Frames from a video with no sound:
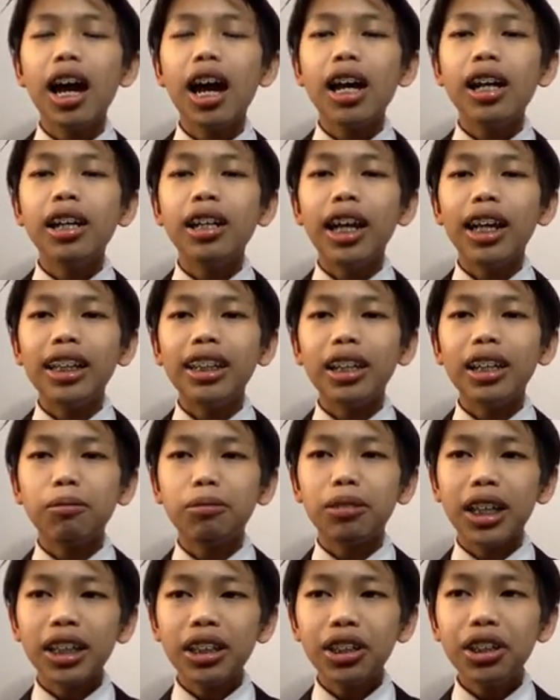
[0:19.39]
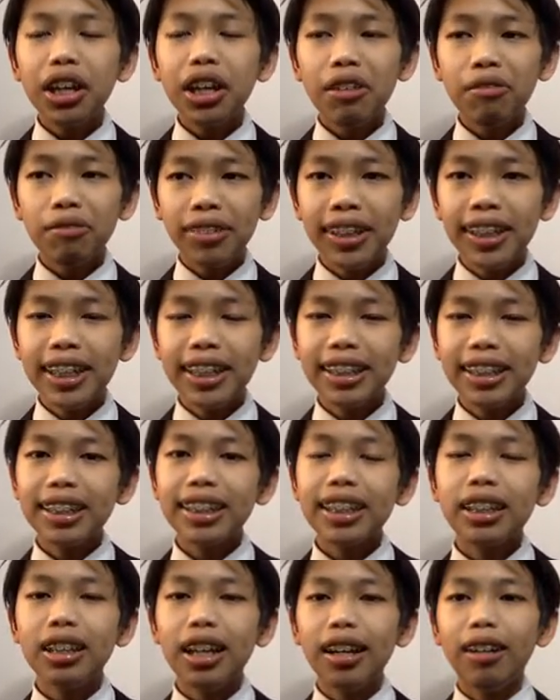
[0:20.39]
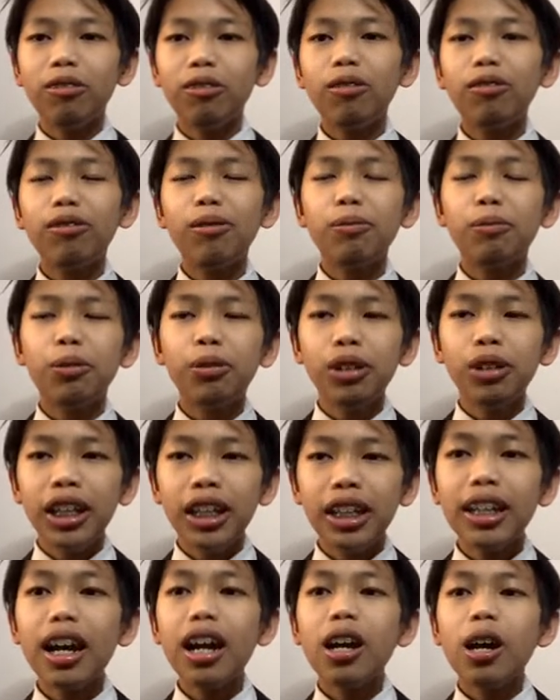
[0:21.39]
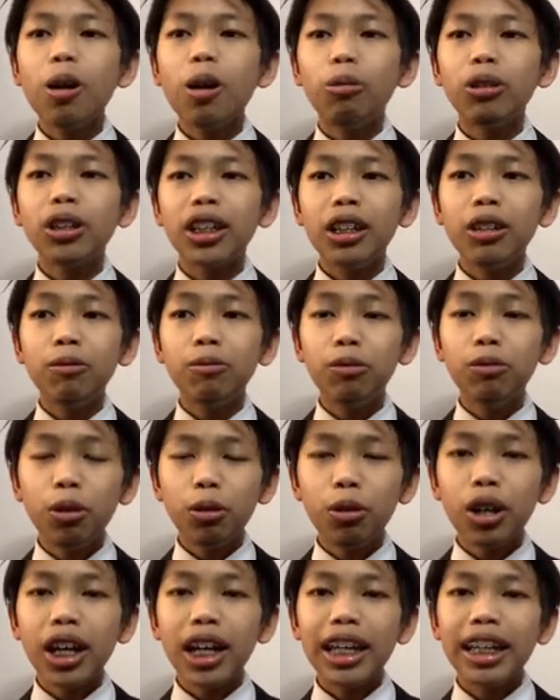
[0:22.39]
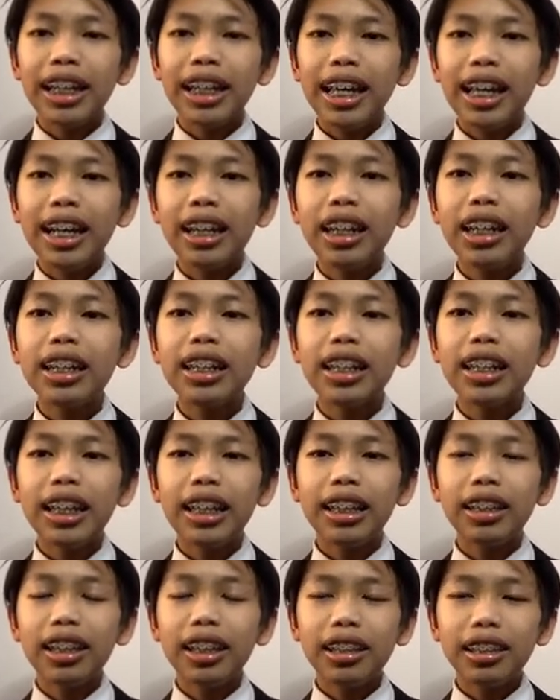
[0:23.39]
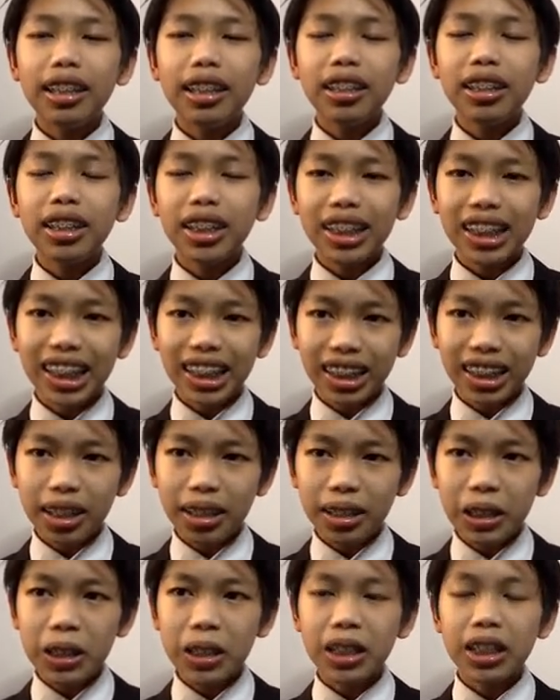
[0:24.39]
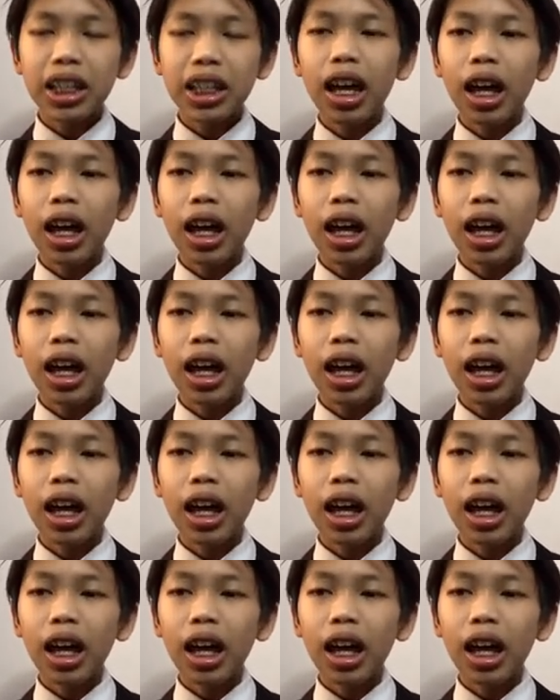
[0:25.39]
There is substantial evidence that the form of bowling was in vogue in England in 1366,